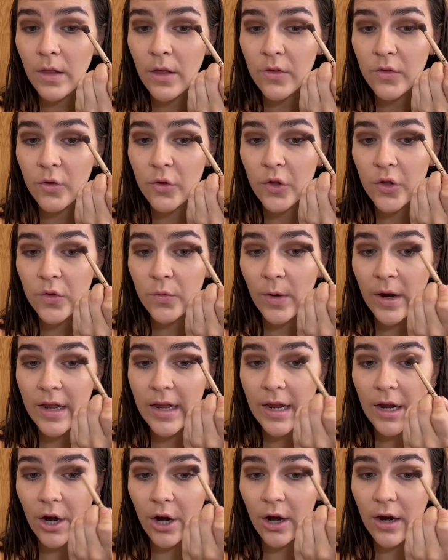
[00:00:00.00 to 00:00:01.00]
So just right
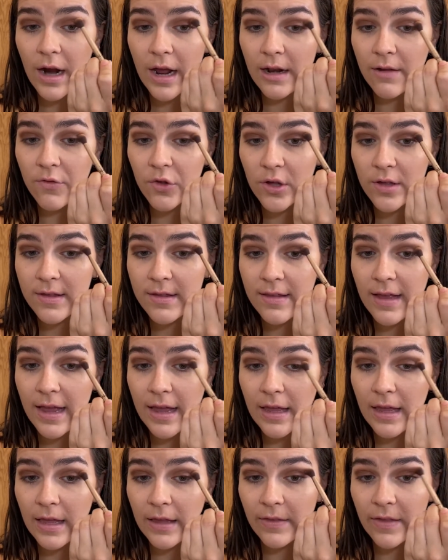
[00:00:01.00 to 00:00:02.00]
here, kind of just
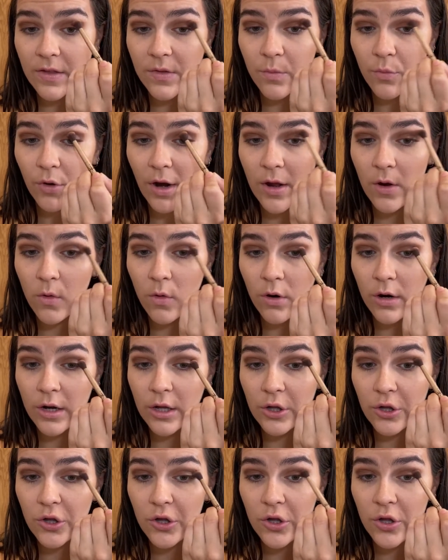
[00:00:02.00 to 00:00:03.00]
taking this bright
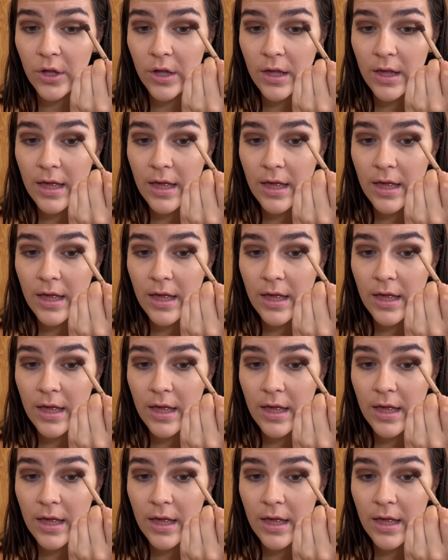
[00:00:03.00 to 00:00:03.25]
orange